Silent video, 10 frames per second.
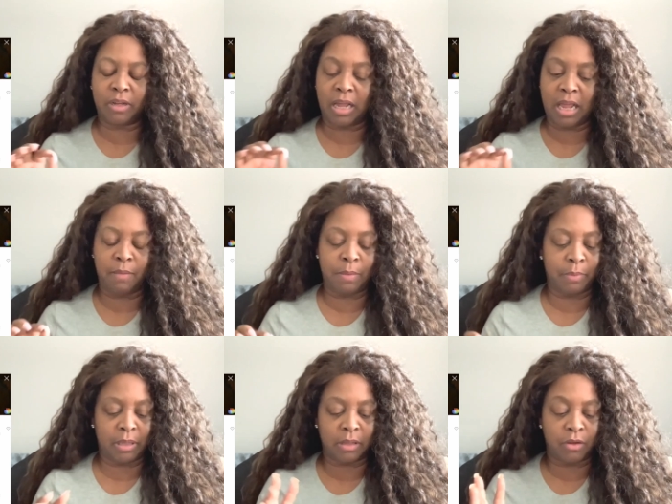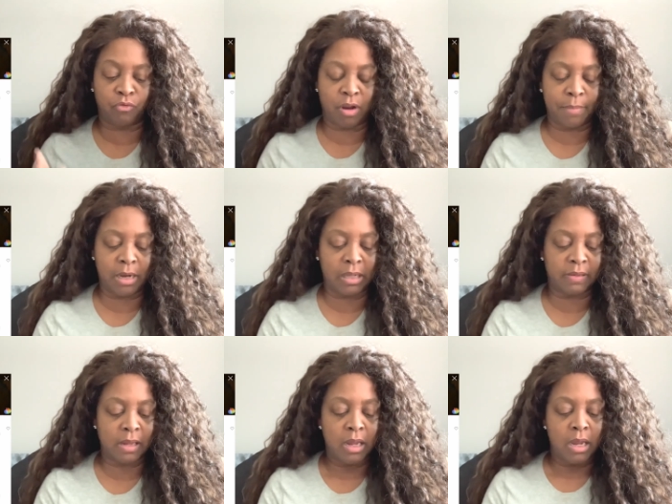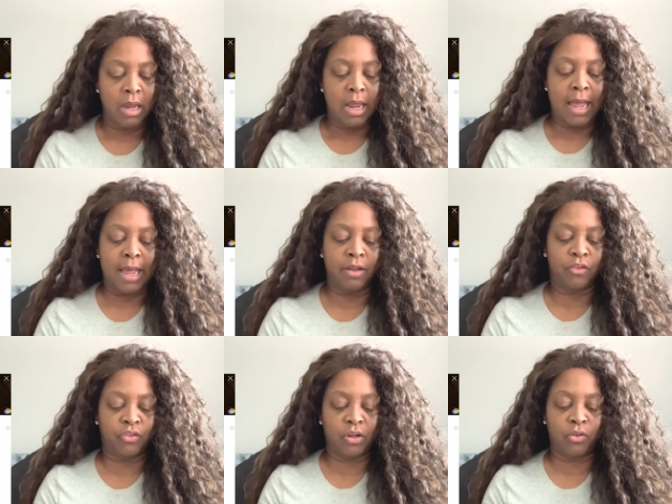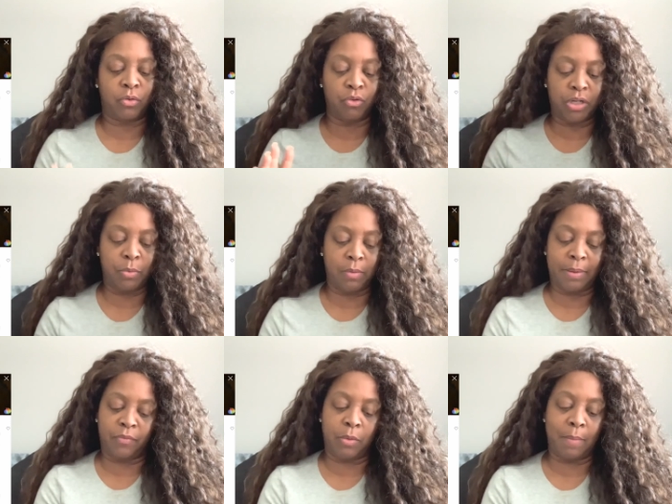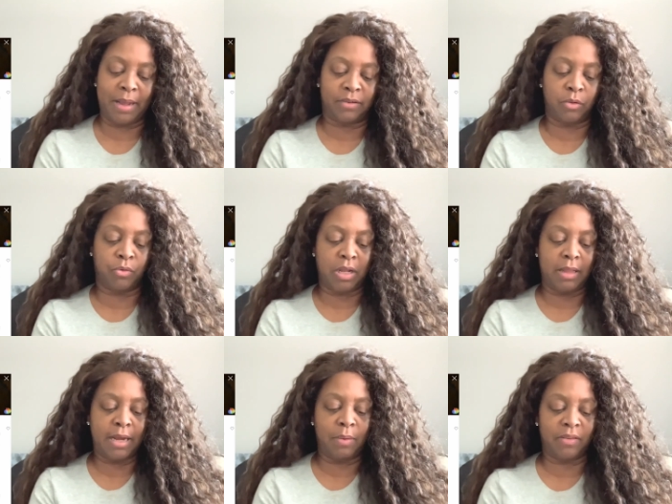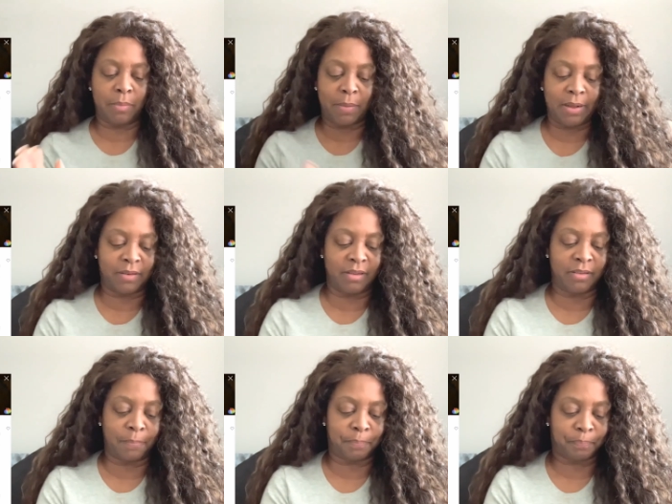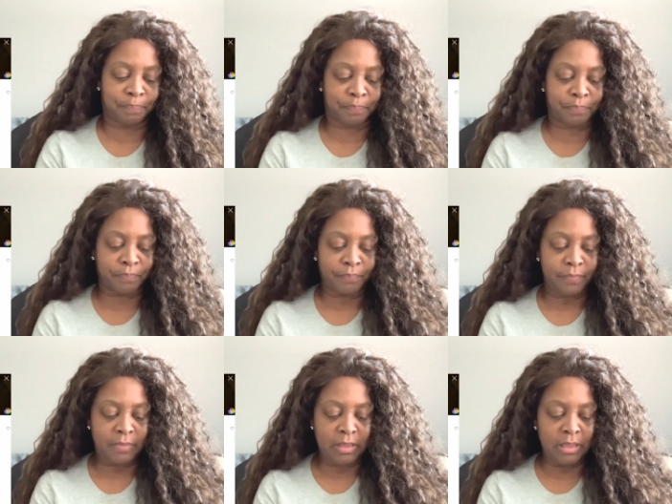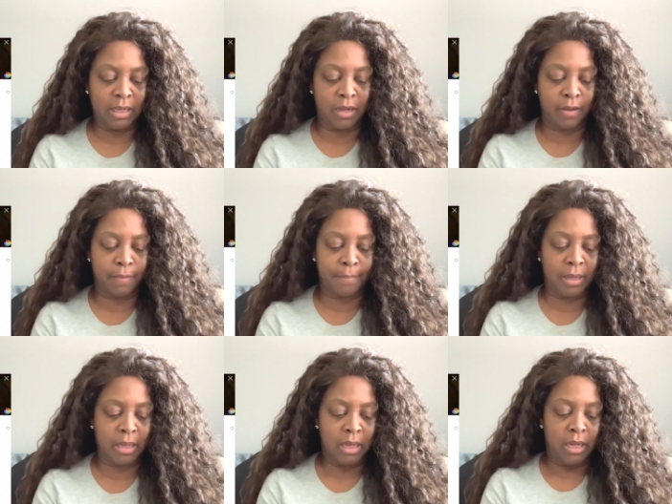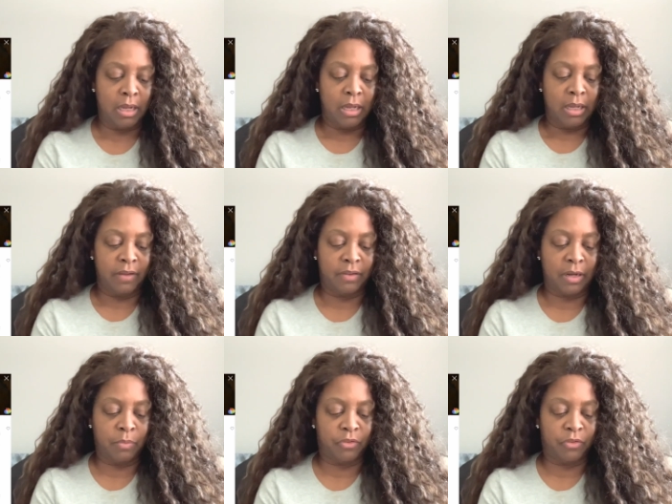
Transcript: I hate people like that, drive me nuts and she so she went they went back to the hotel anyways let me get back to this um he said he